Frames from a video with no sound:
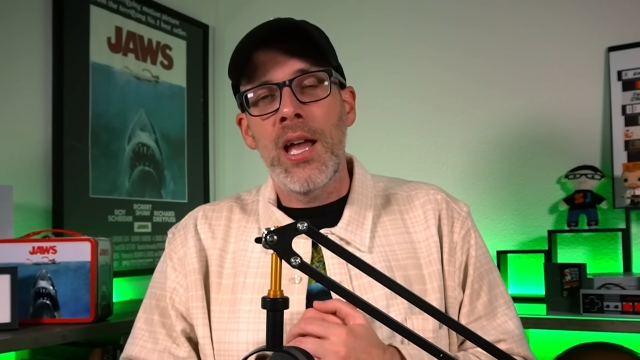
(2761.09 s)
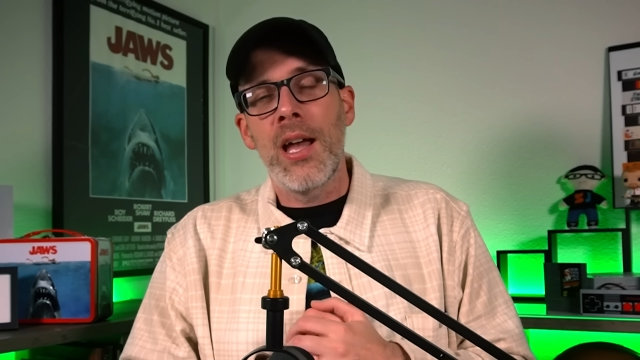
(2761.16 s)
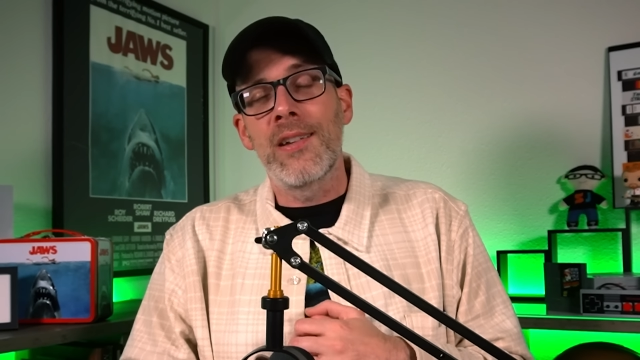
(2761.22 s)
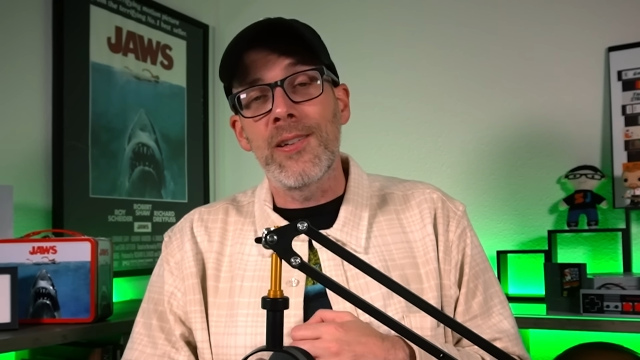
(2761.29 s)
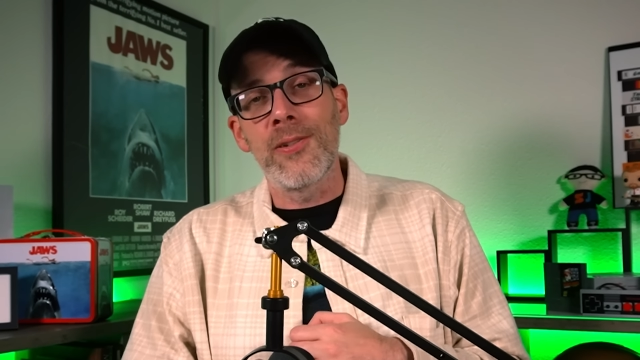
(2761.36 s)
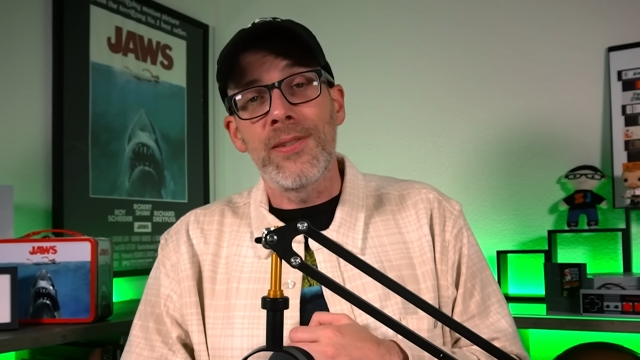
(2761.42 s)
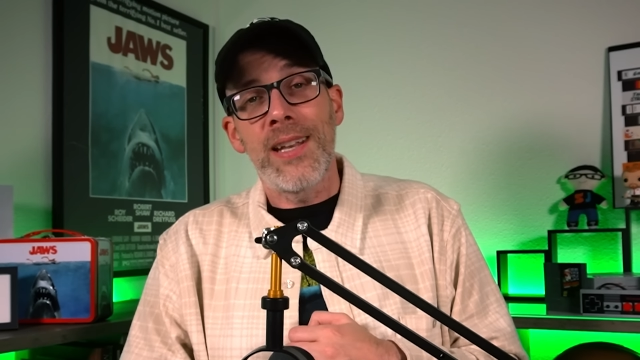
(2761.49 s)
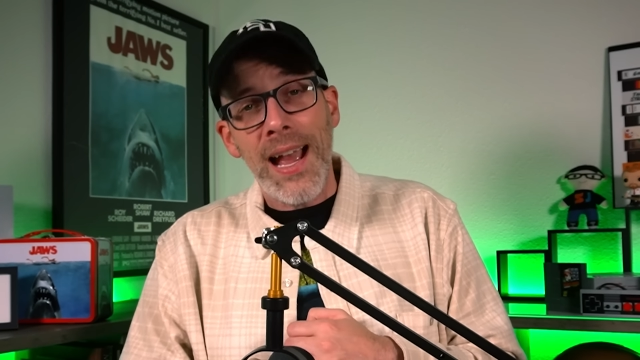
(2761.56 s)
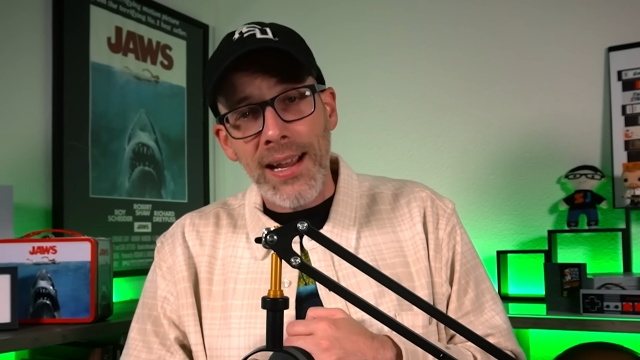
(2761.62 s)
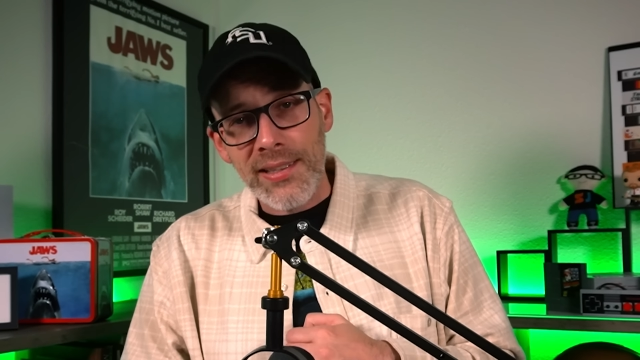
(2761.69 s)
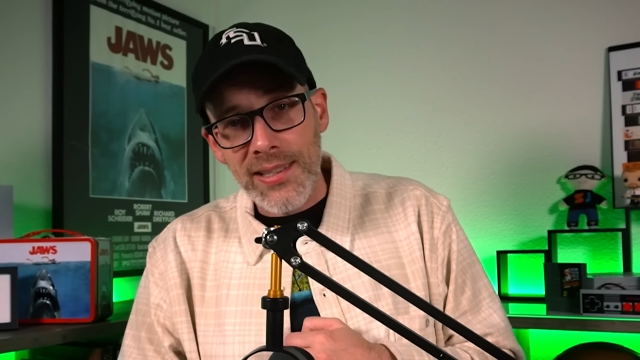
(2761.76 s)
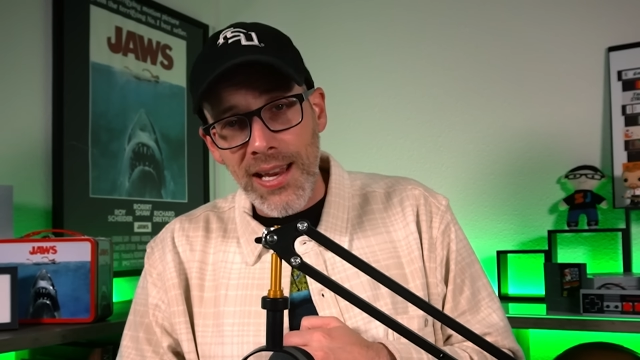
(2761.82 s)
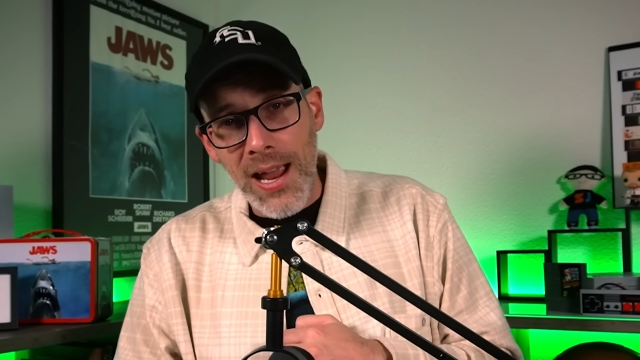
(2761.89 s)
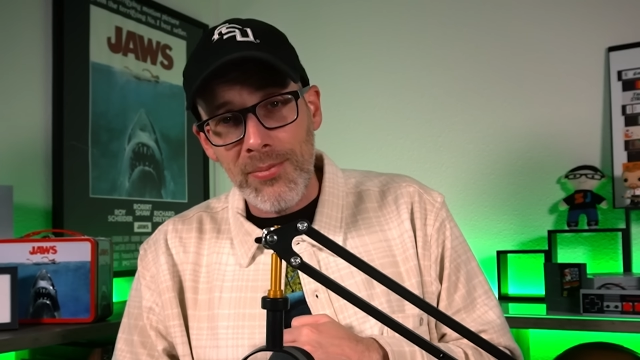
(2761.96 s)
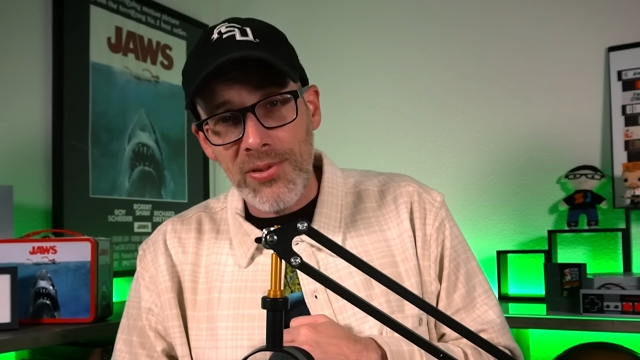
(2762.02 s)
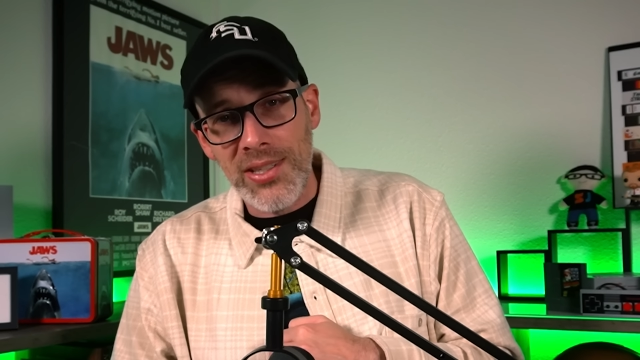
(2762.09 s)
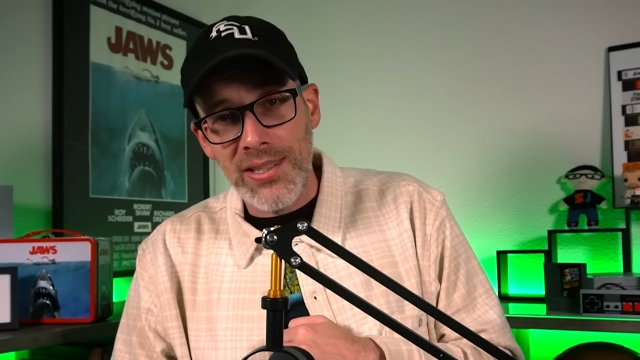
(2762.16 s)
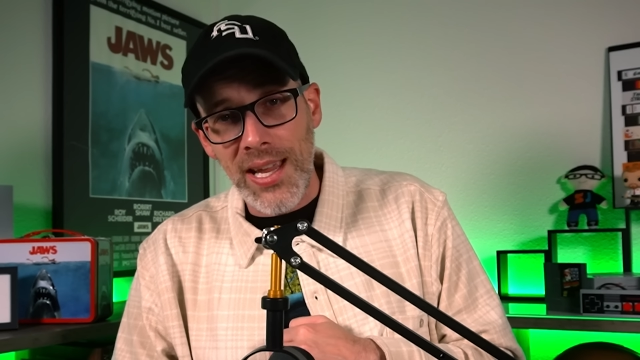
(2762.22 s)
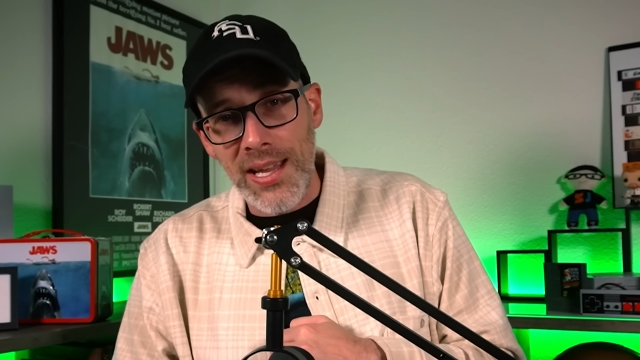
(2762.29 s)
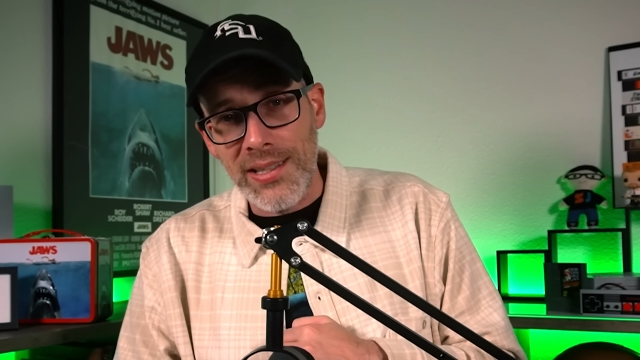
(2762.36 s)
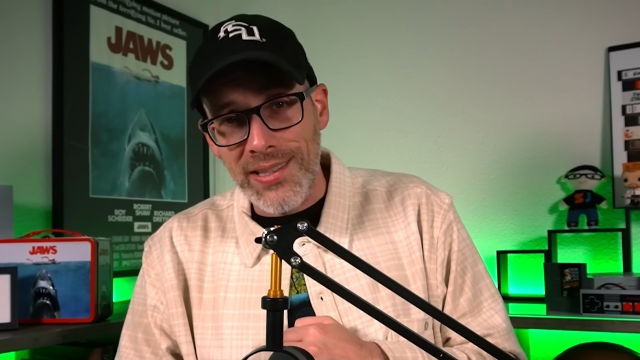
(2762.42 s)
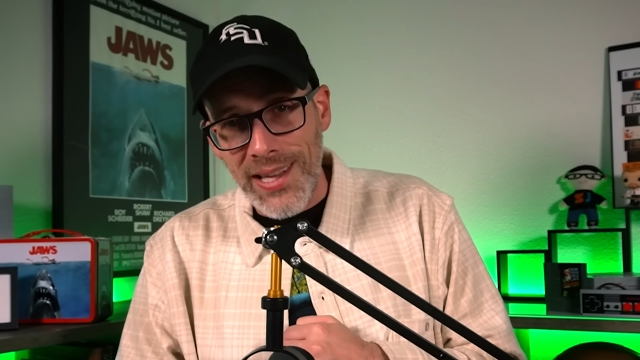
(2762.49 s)
Until next time,
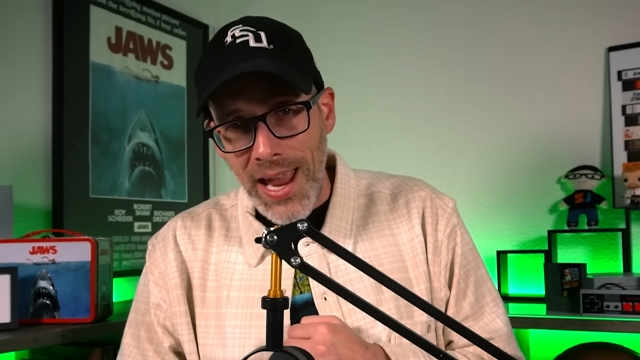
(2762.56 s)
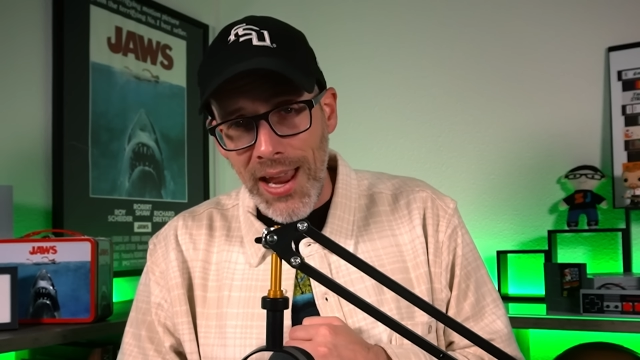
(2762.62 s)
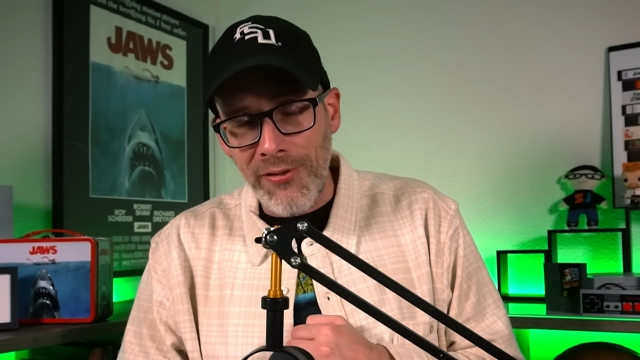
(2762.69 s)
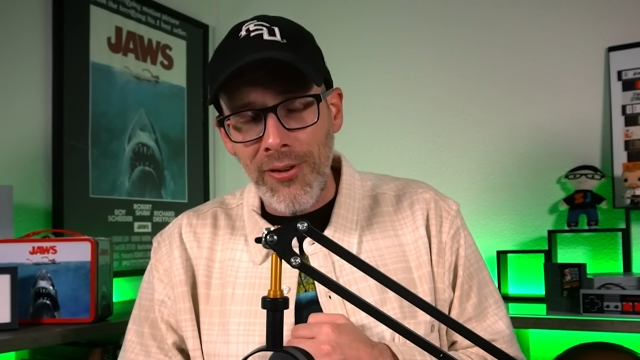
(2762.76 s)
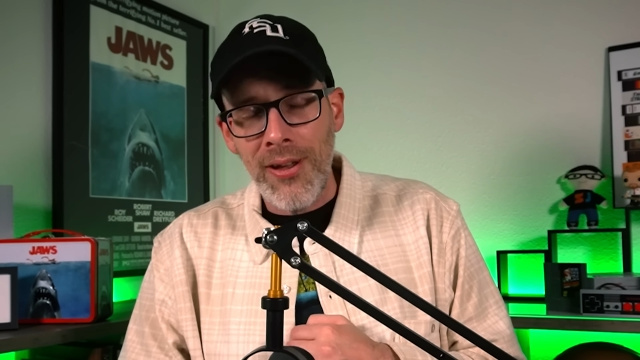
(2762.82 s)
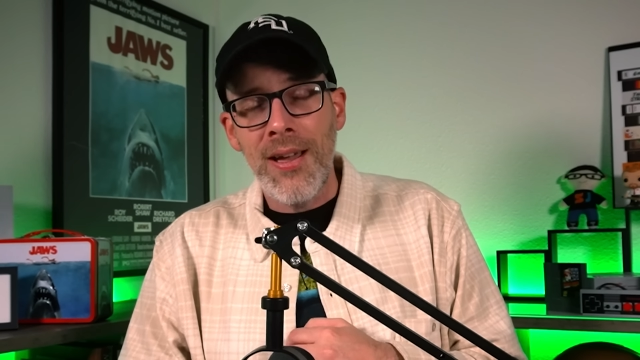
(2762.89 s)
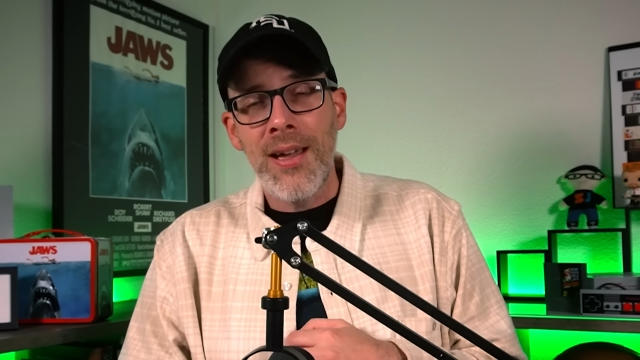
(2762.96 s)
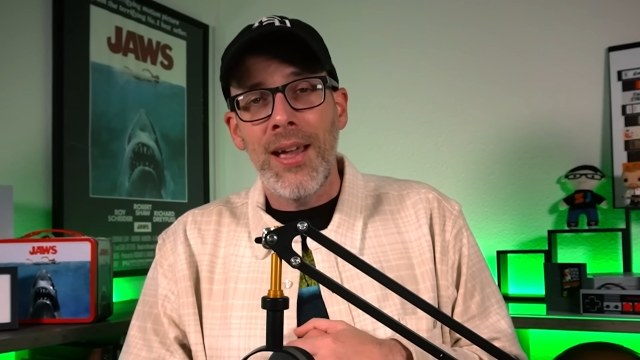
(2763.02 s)
stay safe,